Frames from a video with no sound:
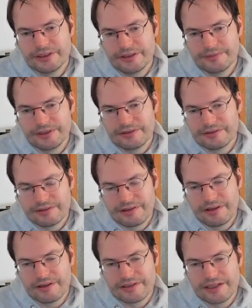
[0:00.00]
I mean,
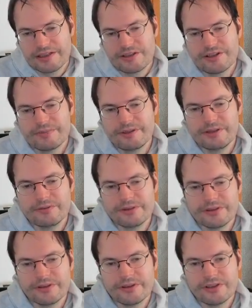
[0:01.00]
things can just be used
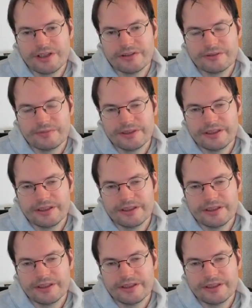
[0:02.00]
interchangeably,